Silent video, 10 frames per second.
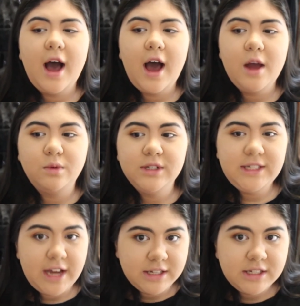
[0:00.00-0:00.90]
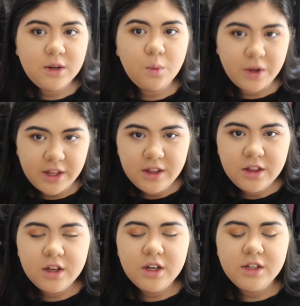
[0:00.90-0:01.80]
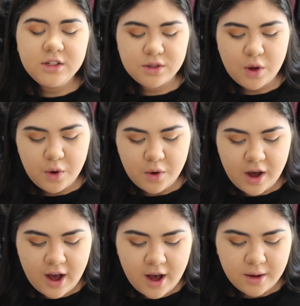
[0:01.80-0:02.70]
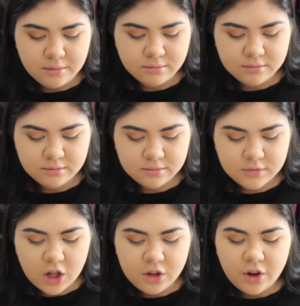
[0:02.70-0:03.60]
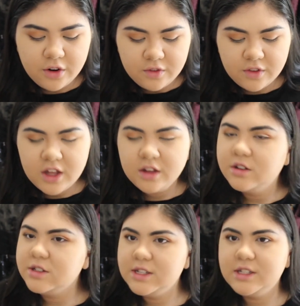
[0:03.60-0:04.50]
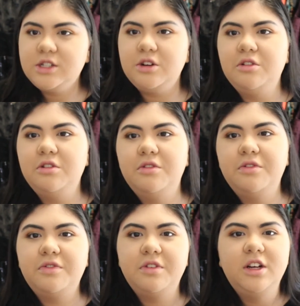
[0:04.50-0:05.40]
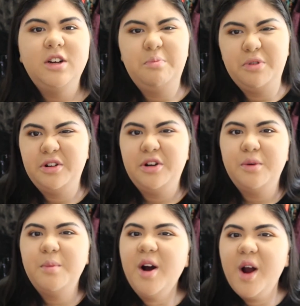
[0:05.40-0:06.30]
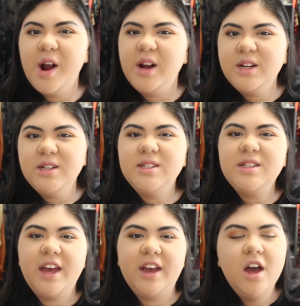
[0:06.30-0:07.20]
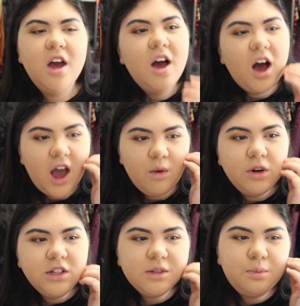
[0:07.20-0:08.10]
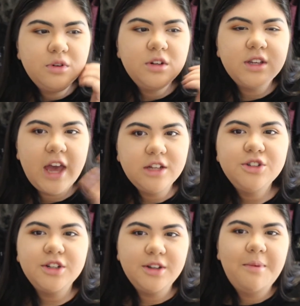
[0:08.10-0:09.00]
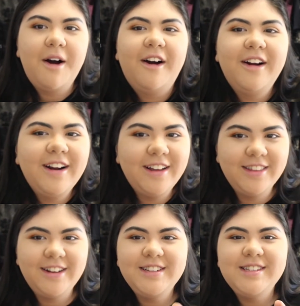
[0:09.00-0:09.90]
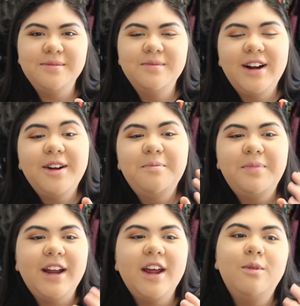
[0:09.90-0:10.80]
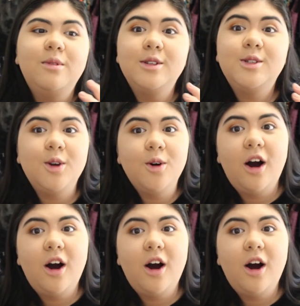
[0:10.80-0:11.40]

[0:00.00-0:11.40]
I was dancing with. So a lot of it consists of Bruno Mars. Like, I wanted to put Kendrick Lamar in there somewhere, but it was so